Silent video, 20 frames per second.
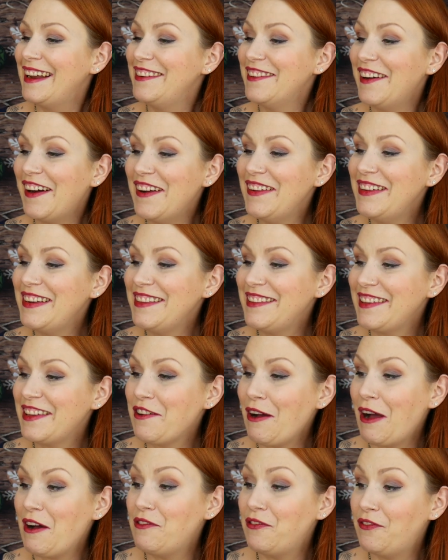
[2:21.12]
Not only do
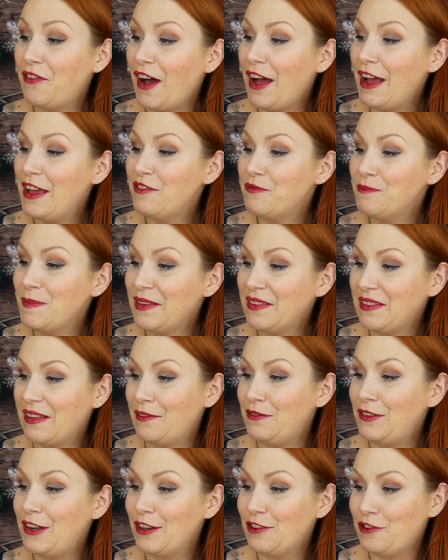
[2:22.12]
you have 5
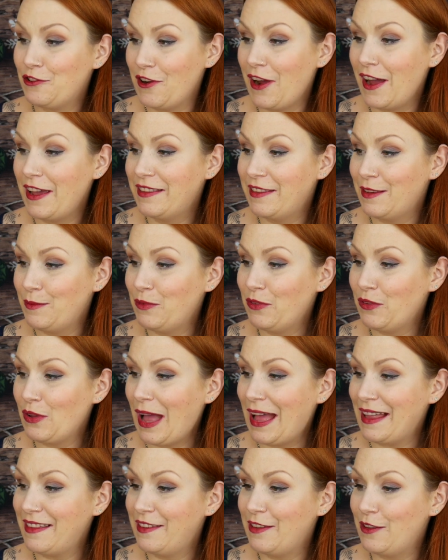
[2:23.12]
must-have luxury items
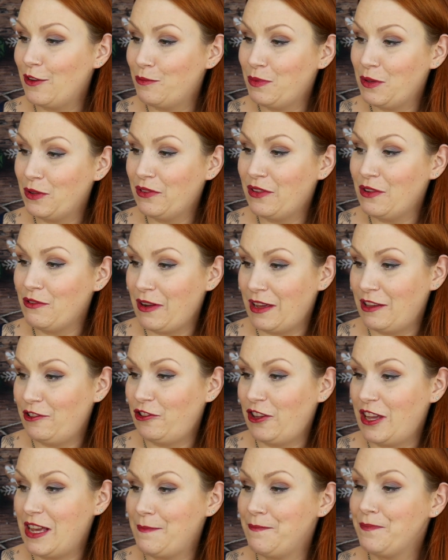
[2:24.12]
to add to your beauty
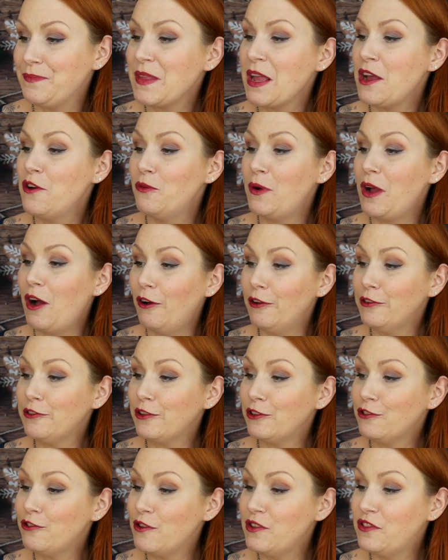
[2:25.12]
regime, we're
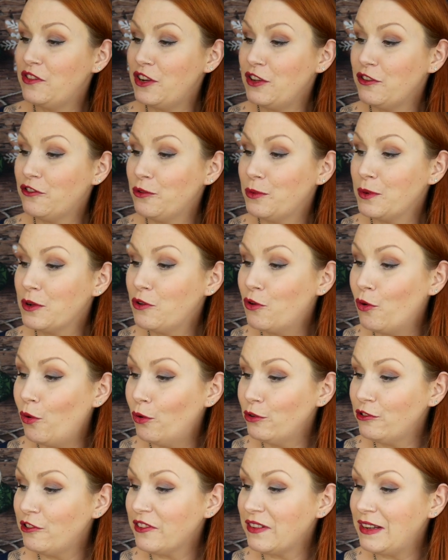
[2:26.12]
also treating you to a
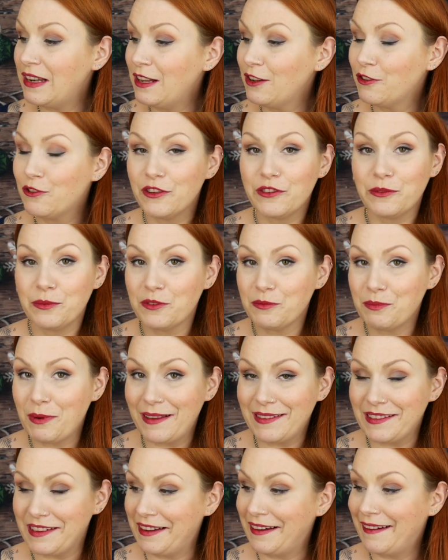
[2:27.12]
gorgeous little Christmas
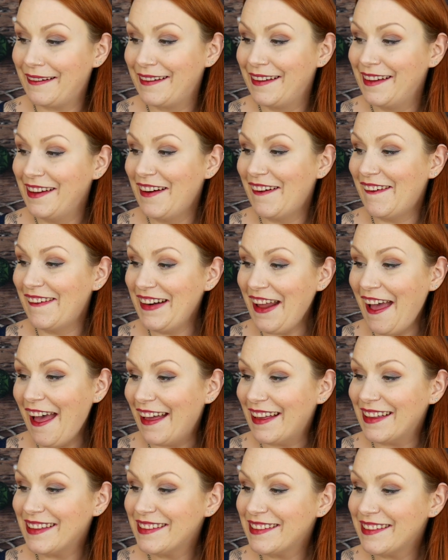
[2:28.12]
present on
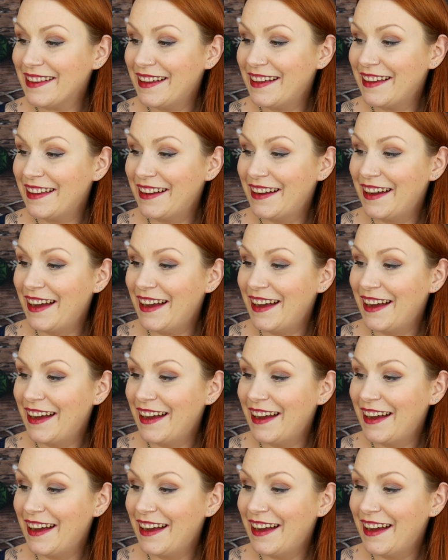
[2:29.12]
us.